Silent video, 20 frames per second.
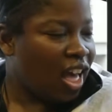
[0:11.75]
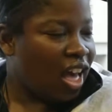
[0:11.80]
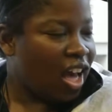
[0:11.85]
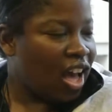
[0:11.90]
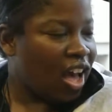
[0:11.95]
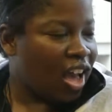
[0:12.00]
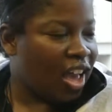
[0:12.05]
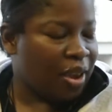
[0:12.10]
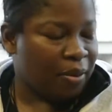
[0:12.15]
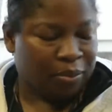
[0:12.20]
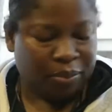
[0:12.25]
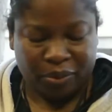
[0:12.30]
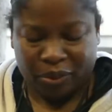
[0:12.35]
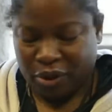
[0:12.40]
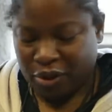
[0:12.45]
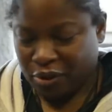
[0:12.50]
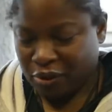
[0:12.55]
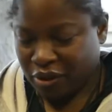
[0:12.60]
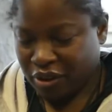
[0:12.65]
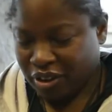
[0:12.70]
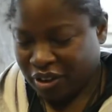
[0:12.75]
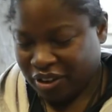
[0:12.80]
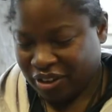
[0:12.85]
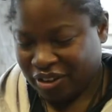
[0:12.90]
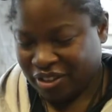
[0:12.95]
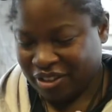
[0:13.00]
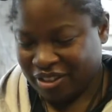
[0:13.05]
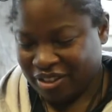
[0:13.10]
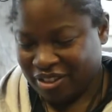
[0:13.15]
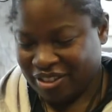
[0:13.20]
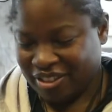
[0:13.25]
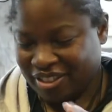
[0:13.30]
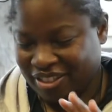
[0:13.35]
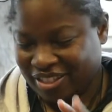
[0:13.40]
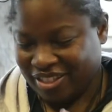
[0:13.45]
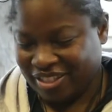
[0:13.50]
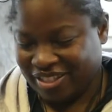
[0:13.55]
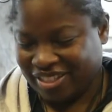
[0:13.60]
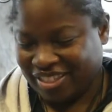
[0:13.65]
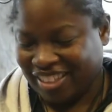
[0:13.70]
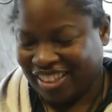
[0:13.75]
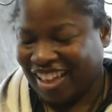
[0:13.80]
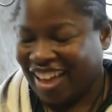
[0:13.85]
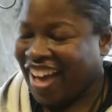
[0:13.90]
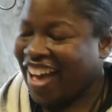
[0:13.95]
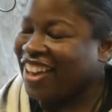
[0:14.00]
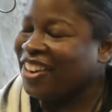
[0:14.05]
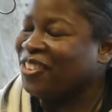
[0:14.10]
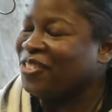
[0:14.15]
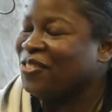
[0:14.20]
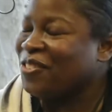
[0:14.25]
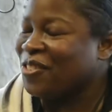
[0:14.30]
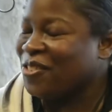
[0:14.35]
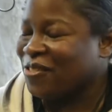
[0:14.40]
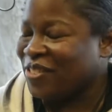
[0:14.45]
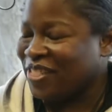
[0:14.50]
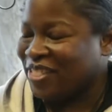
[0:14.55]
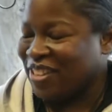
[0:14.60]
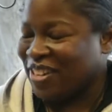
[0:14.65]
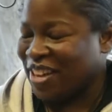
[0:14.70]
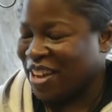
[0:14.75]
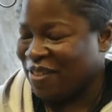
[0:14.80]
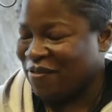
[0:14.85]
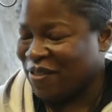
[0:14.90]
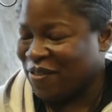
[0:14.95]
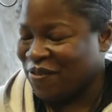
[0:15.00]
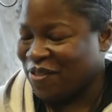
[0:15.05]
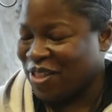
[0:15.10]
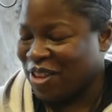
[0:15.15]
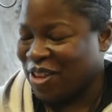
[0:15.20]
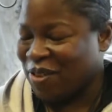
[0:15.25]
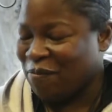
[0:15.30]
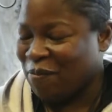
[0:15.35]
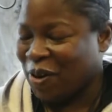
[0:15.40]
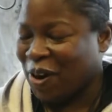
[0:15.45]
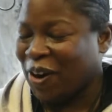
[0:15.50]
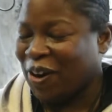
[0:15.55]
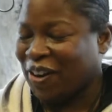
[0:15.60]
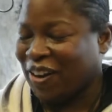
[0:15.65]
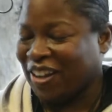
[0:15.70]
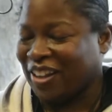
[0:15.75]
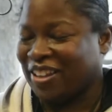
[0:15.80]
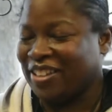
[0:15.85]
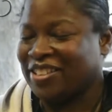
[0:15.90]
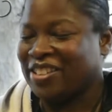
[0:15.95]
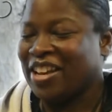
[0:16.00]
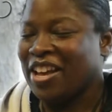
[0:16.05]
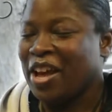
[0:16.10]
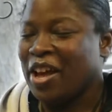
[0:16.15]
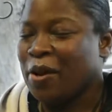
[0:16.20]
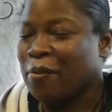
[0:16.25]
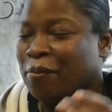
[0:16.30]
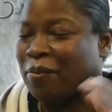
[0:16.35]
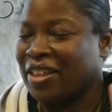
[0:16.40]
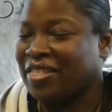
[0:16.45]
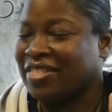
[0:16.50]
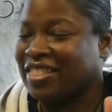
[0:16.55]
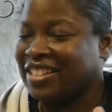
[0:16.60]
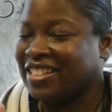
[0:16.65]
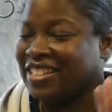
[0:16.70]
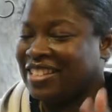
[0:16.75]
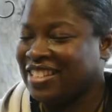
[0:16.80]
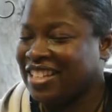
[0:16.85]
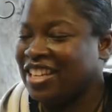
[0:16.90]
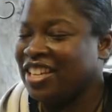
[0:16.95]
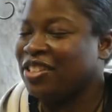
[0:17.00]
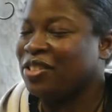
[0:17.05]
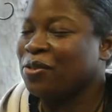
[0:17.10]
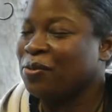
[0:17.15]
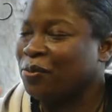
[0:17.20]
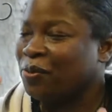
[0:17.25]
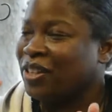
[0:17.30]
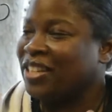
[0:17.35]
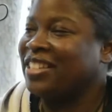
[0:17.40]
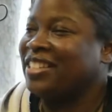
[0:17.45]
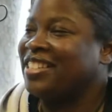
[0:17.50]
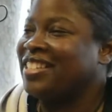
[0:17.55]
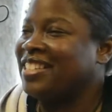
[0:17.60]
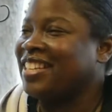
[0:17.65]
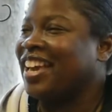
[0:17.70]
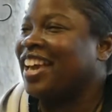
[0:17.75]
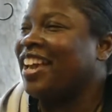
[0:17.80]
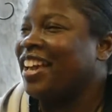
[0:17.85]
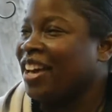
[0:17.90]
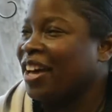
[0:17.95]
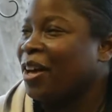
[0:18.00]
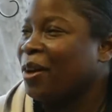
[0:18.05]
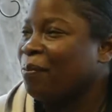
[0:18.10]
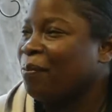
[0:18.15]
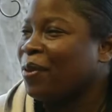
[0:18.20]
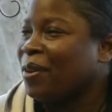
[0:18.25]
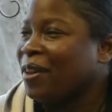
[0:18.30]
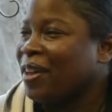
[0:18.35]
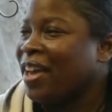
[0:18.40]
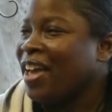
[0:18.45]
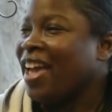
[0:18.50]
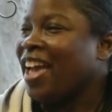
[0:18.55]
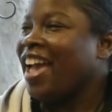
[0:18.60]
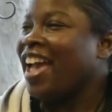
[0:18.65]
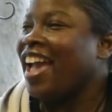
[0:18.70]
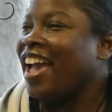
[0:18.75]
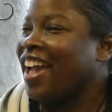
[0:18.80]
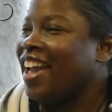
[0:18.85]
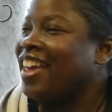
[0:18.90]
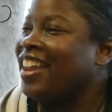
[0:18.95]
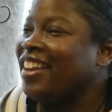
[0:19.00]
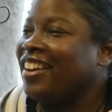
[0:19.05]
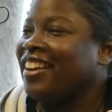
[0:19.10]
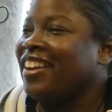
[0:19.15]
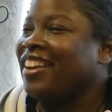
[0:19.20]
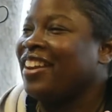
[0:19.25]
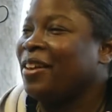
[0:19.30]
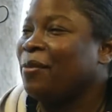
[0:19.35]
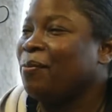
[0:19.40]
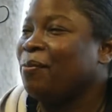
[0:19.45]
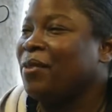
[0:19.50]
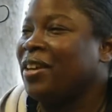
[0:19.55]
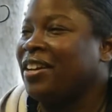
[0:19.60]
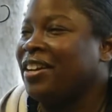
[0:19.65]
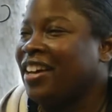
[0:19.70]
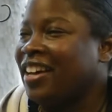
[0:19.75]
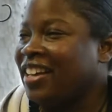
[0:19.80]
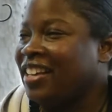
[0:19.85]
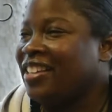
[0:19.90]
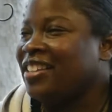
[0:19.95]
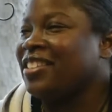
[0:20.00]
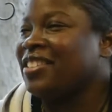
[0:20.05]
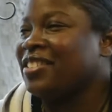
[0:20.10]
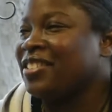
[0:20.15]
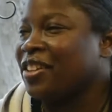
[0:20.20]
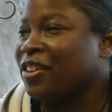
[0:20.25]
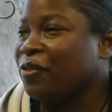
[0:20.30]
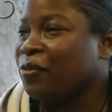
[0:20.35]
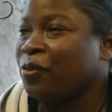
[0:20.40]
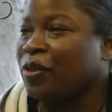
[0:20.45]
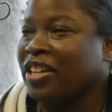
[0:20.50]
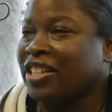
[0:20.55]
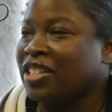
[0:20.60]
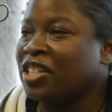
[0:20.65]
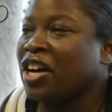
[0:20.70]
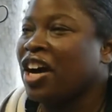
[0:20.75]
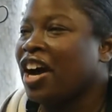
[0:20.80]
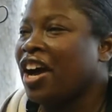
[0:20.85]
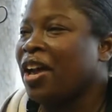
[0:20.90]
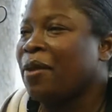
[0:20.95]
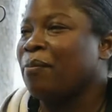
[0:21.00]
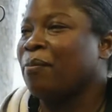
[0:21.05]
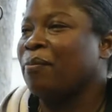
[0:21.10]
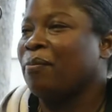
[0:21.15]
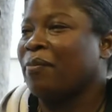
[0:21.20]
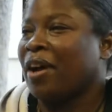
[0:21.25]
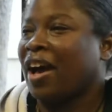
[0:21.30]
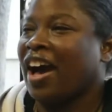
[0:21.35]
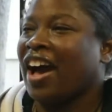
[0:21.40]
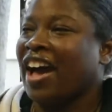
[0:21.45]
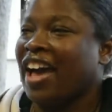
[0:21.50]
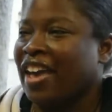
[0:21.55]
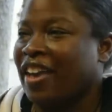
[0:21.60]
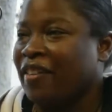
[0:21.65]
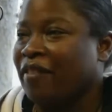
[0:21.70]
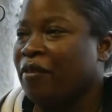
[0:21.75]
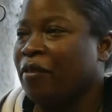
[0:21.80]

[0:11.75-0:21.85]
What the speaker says: I broke, I don't know what the name of the part is, but the seat wouldn't stay up. And because of what time I